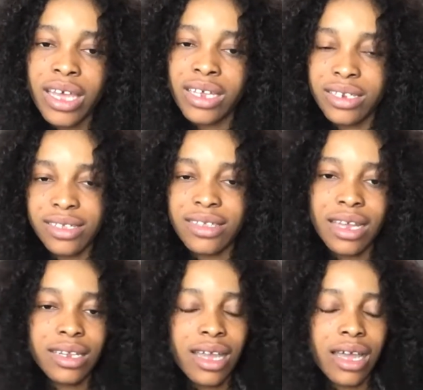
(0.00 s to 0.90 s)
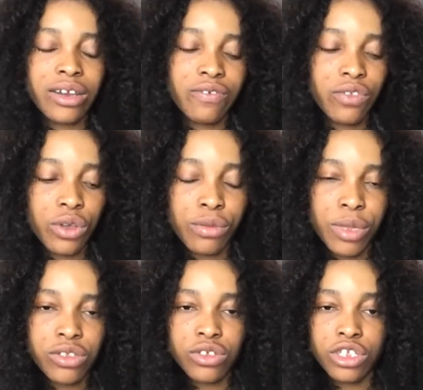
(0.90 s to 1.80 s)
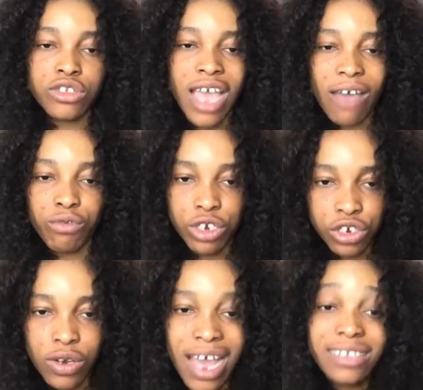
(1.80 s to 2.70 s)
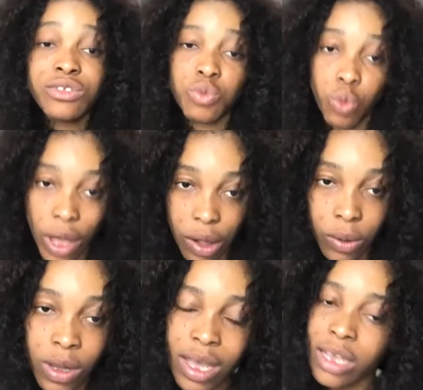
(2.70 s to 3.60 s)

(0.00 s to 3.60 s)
these are the kind of documents you need to have with you as well.